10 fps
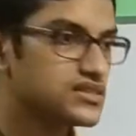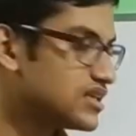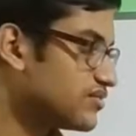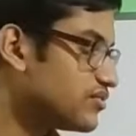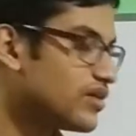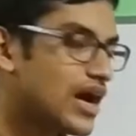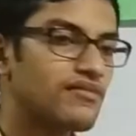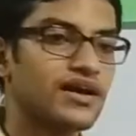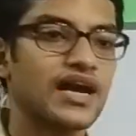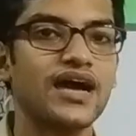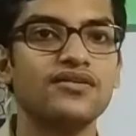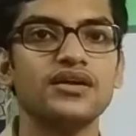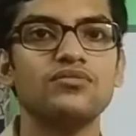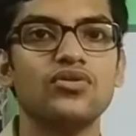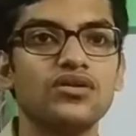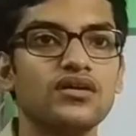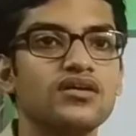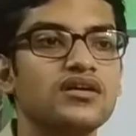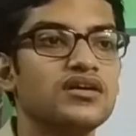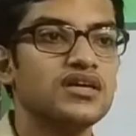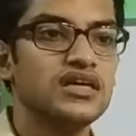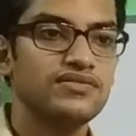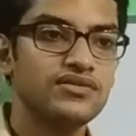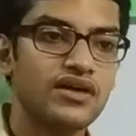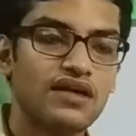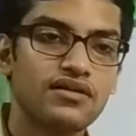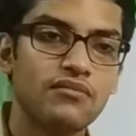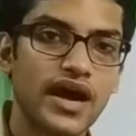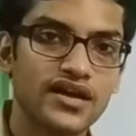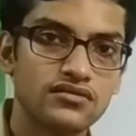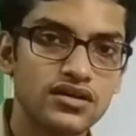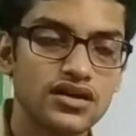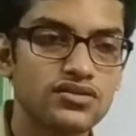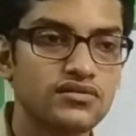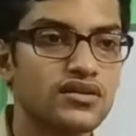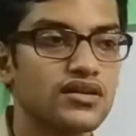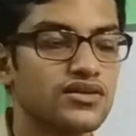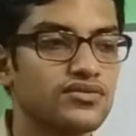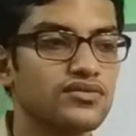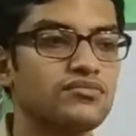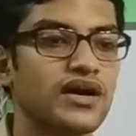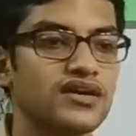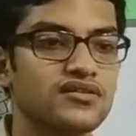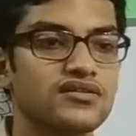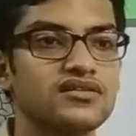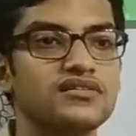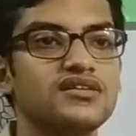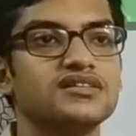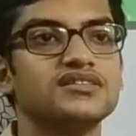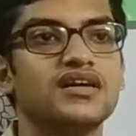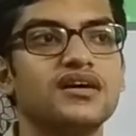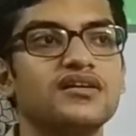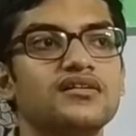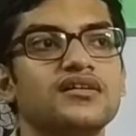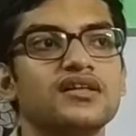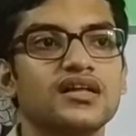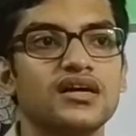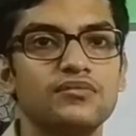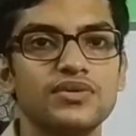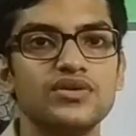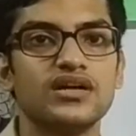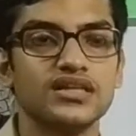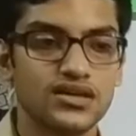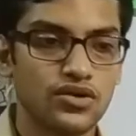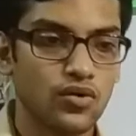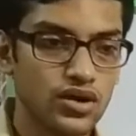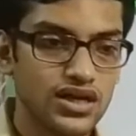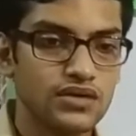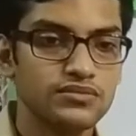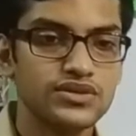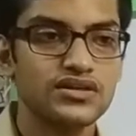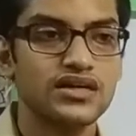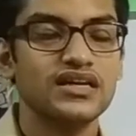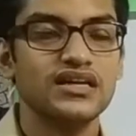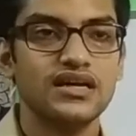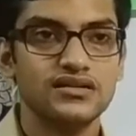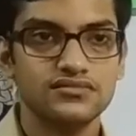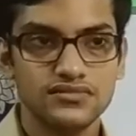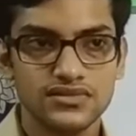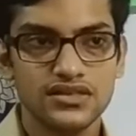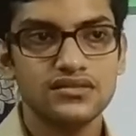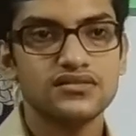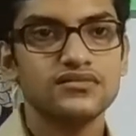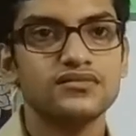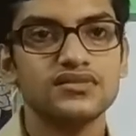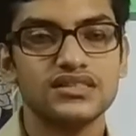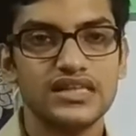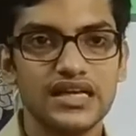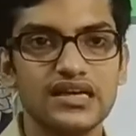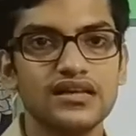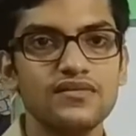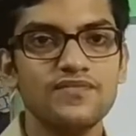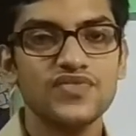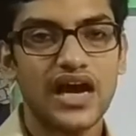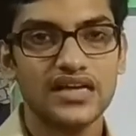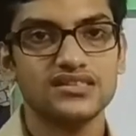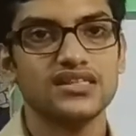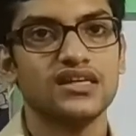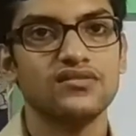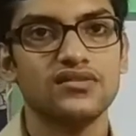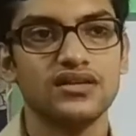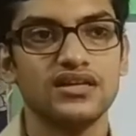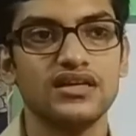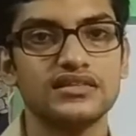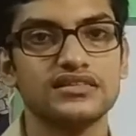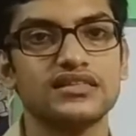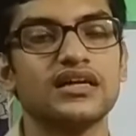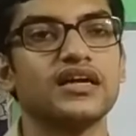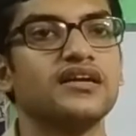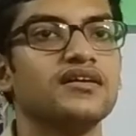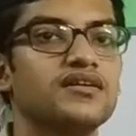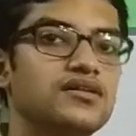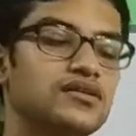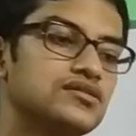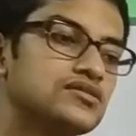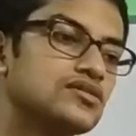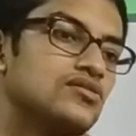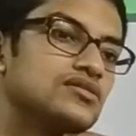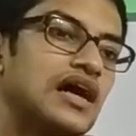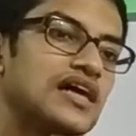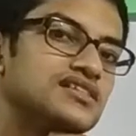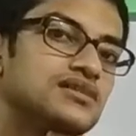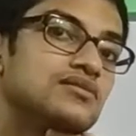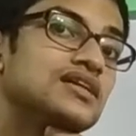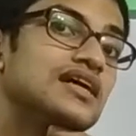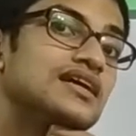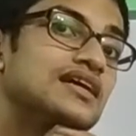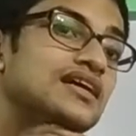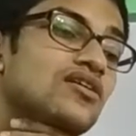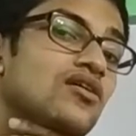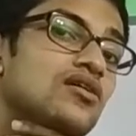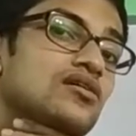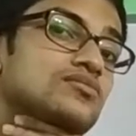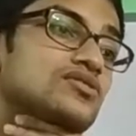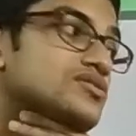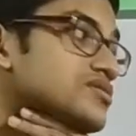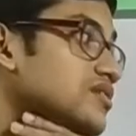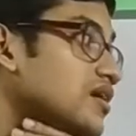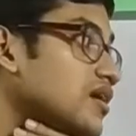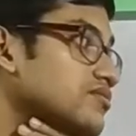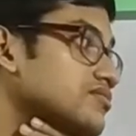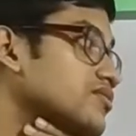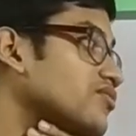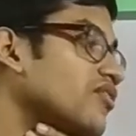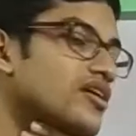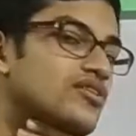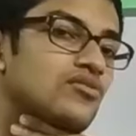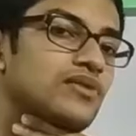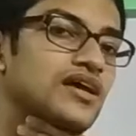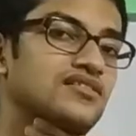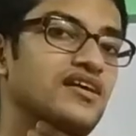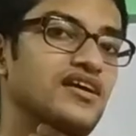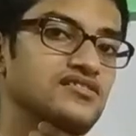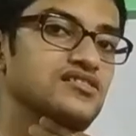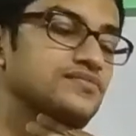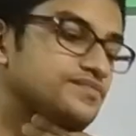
if you have an IoT board, if you have a microcontroller, microcontroller is the computer, that whole computer in a single IC, integrated circuit. So the IC will contain all of those von Neumann things,